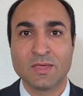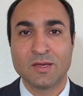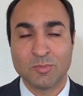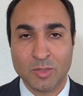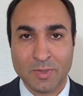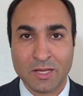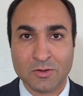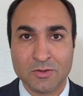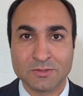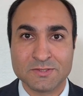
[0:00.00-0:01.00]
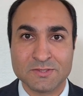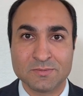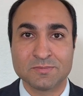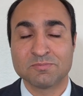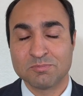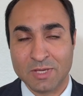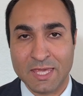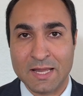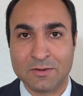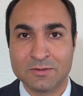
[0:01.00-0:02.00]
My background is in
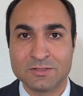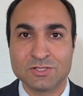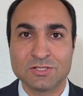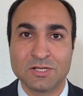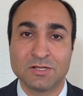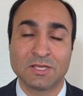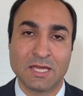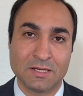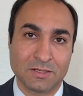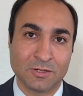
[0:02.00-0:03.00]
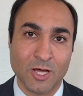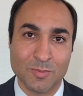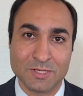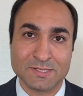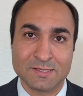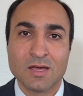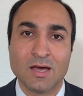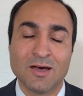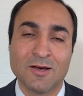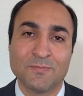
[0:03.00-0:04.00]
mechanical engineering and economics.
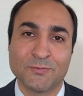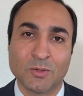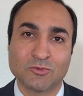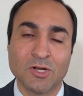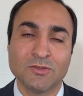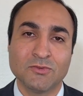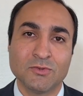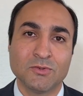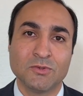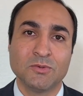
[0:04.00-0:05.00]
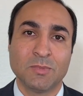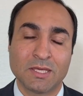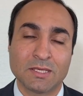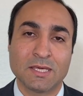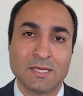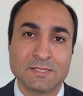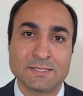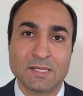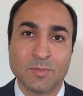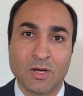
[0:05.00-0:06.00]
I'm trying to make a case
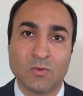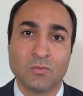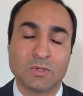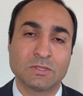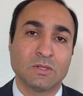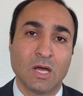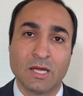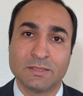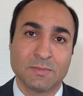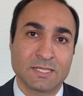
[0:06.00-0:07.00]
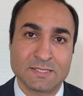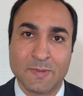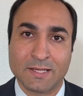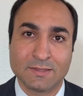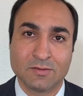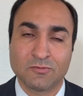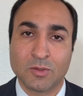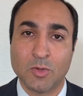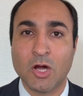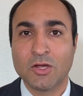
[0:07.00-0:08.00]
about what I am expecting from
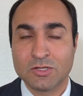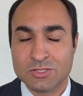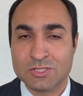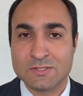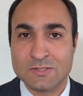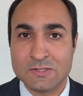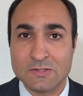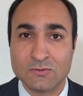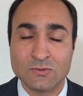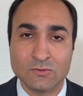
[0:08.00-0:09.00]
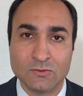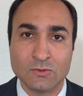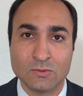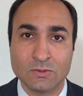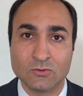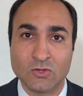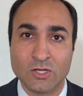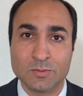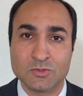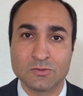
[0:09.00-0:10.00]
IRGC to do in
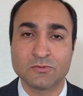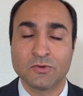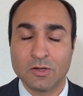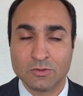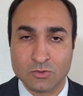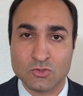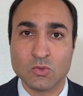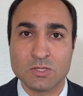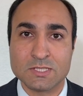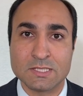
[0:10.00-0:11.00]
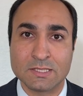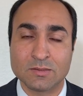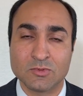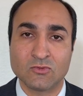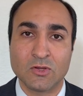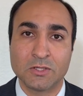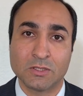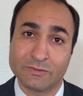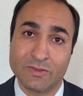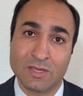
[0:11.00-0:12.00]
terms of sourcing the material
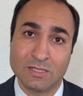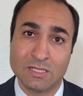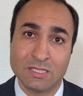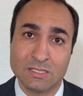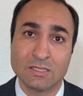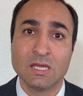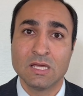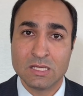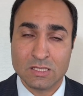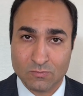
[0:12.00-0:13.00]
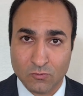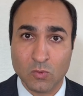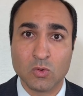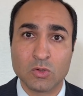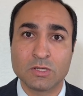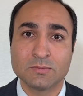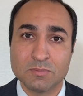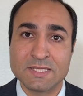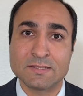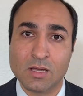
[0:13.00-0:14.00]
they need for
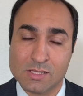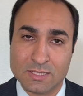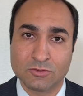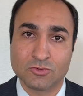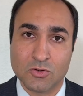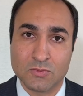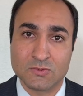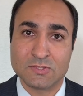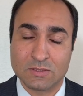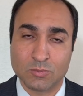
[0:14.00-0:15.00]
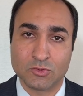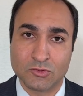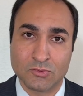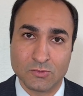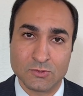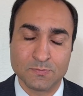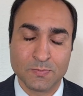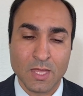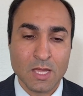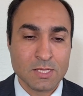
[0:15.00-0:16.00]
missiles and drones they produce.
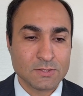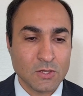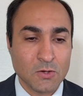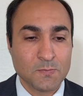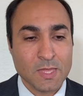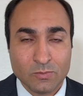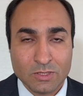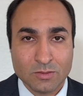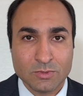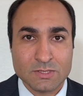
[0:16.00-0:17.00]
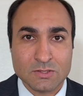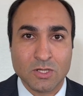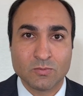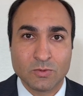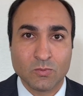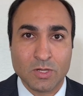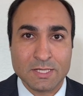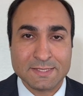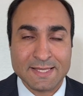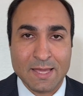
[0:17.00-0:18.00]
So let me start with one
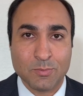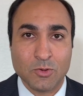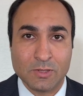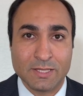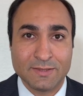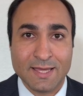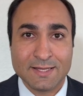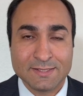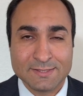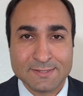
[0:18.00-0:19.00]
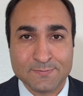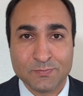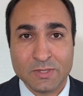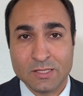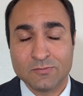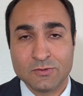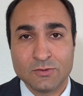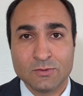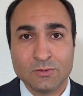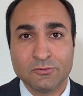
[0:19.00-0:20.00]
example, and that is if
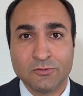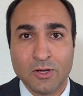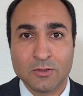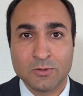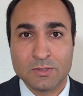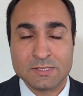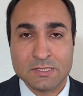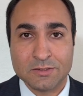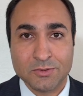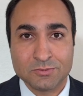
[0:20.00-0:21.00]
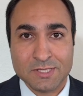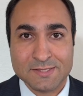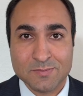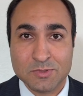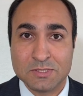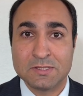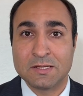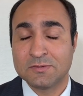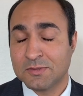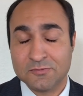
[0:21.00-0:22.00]
you follow a certain recipe
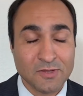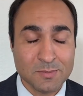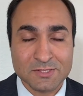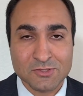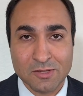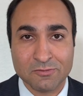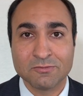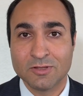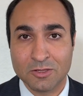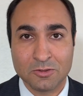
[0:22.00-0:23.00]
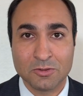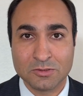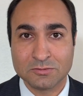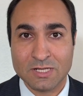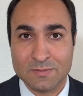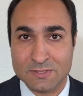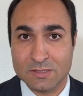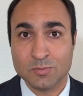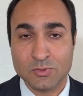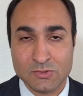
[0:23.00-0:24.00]
that a famous chef like Gordon Ramsay
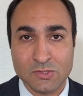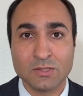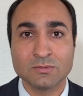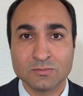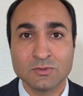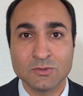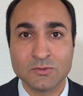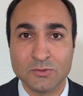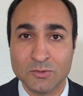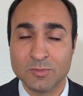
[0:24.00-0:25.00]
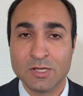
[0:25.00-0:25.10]
puts on YouTube,